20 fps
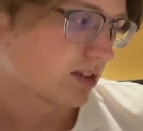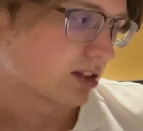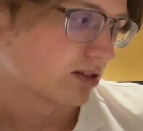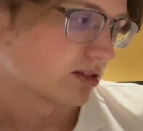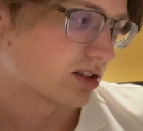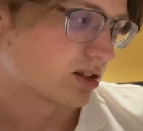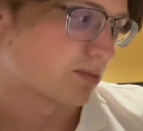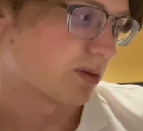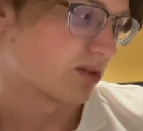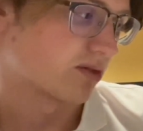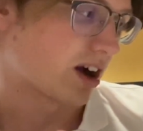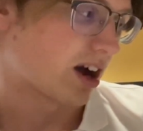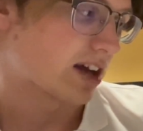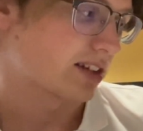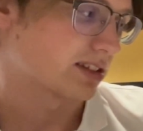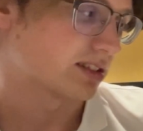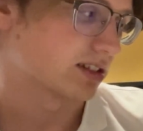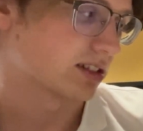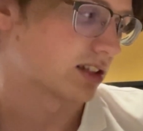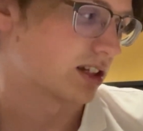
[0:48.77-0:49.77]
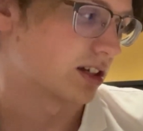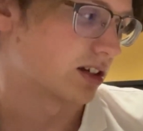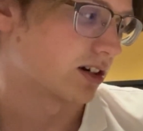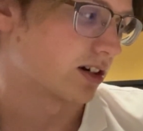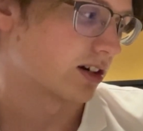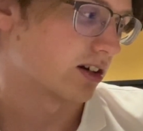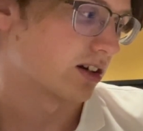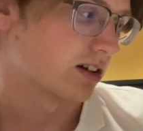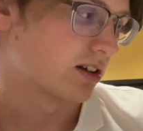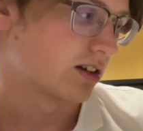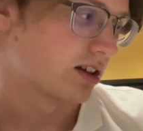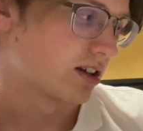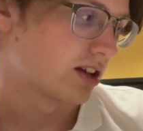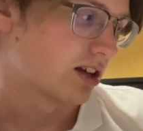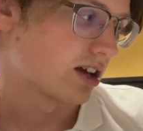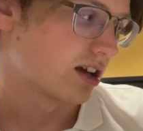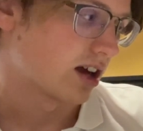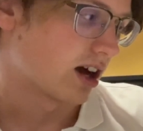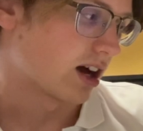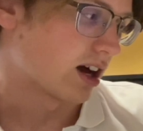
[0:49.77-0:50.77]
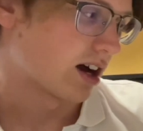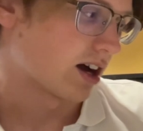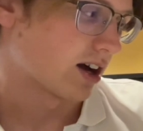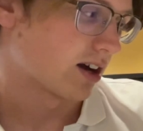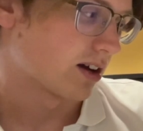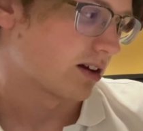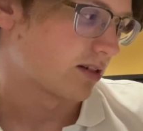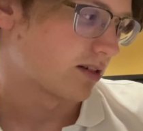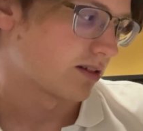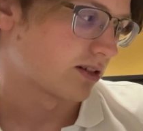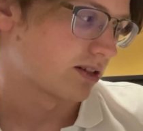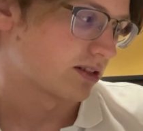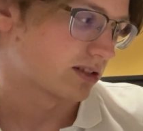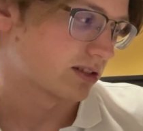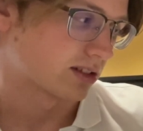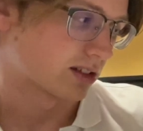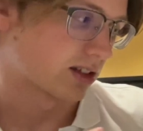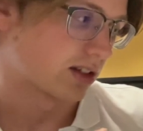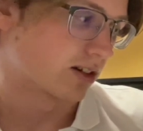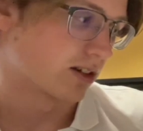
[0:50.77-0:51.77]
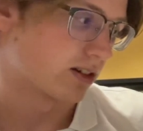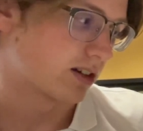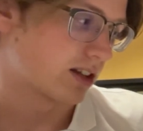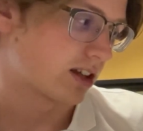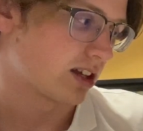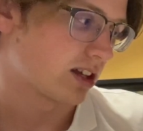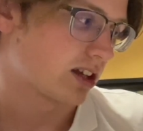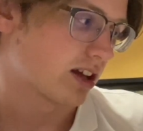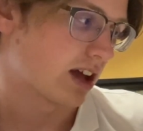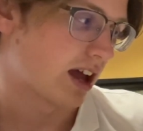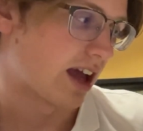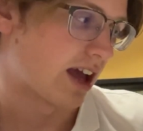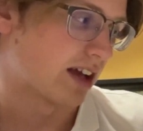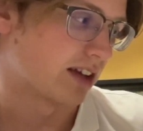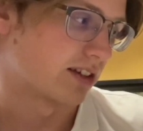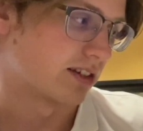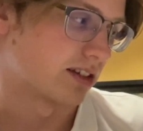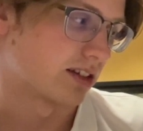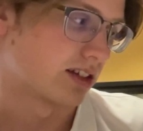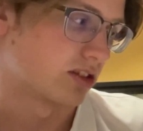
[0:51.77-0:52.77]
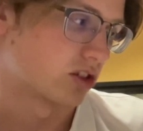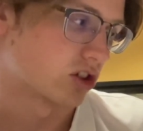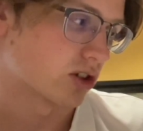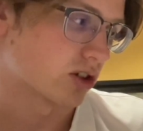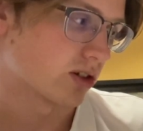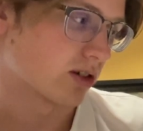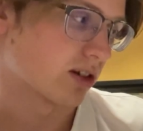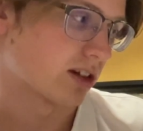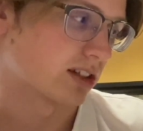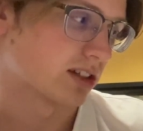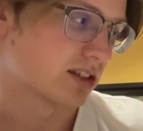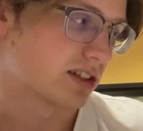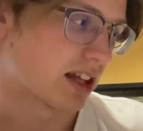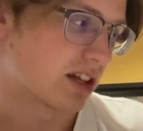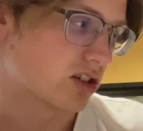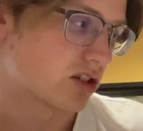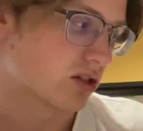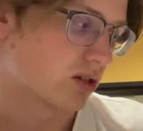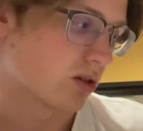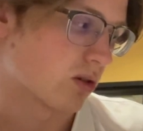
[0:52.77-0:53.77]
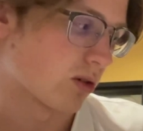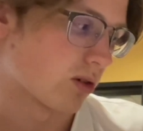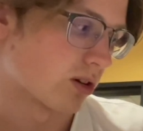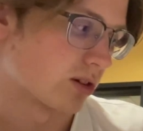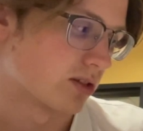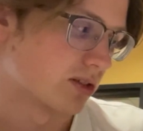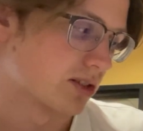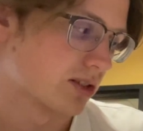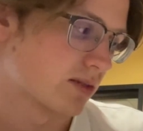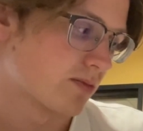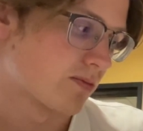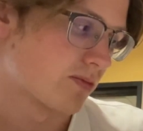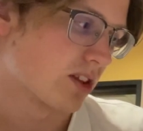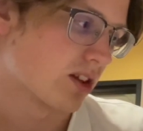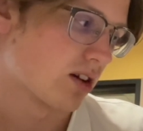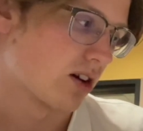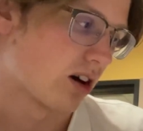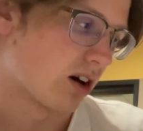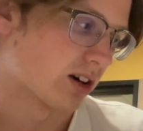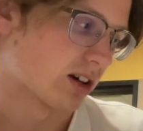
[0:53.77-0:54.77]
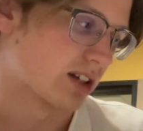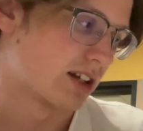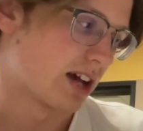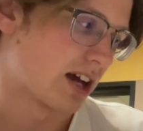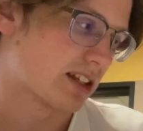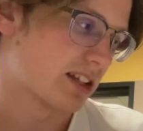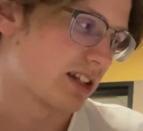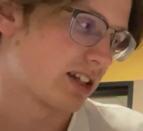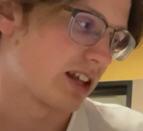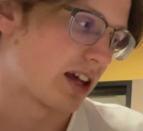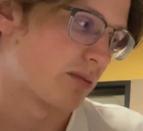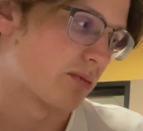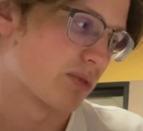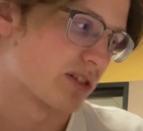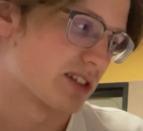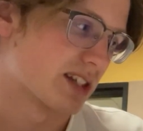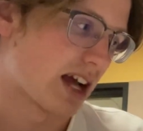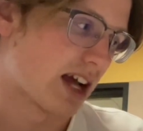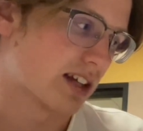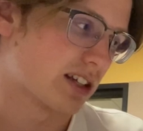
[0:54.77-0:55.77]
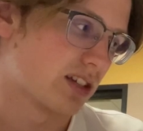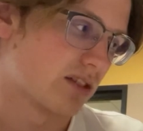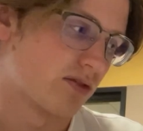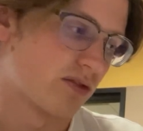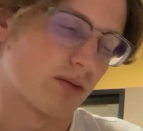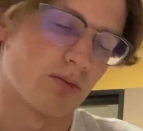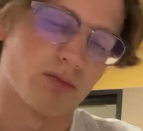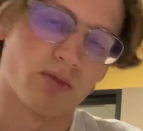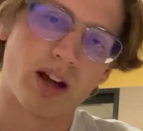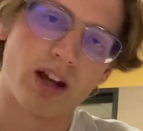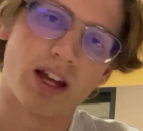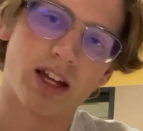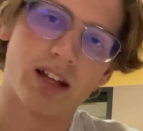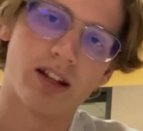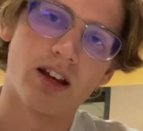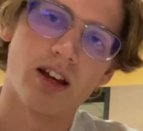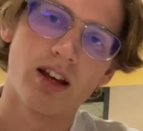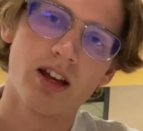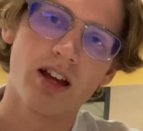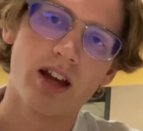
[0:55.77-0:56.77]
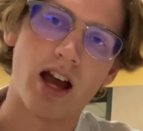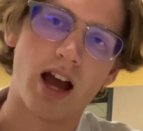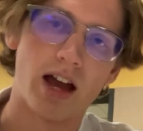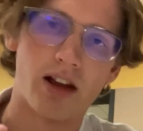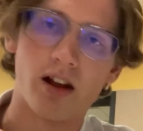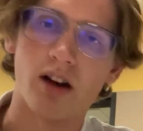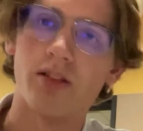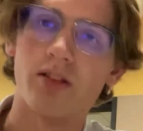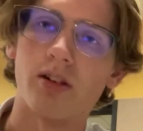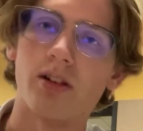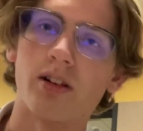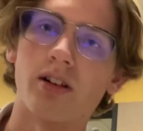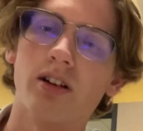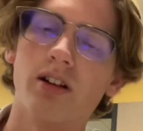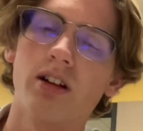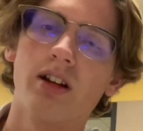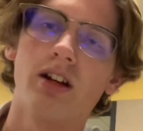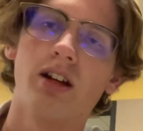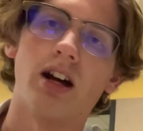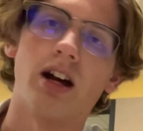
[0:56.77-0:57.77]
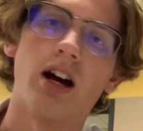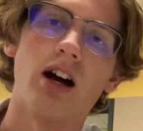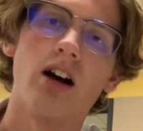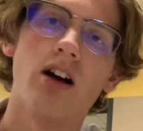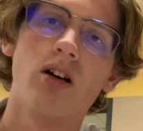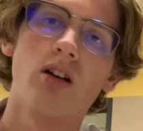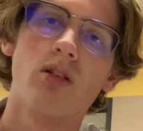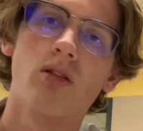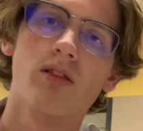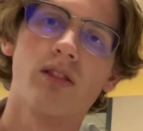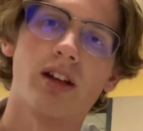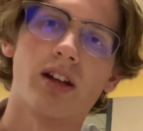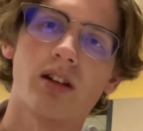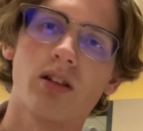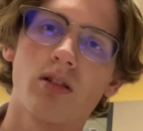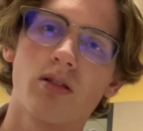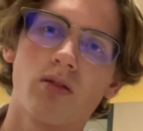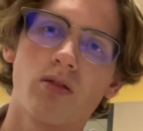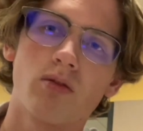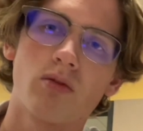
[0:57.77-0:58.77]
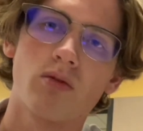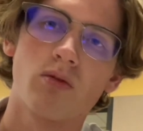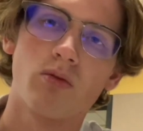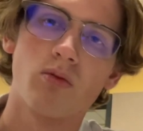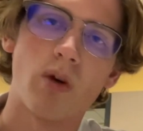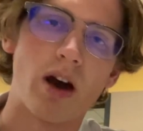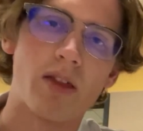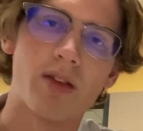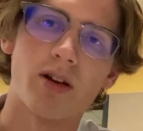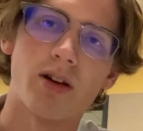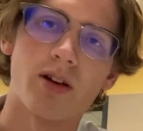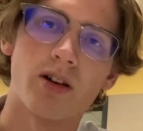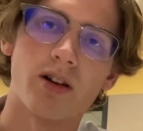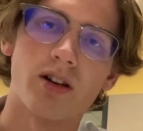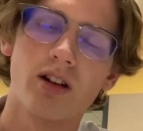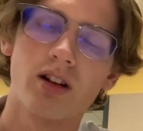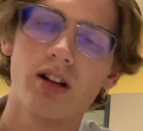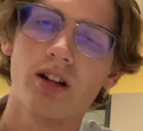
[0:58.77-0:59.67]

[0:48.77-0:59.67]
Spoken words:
to provide a secure security and ensure extension cords are connected and protected from rain and other like weather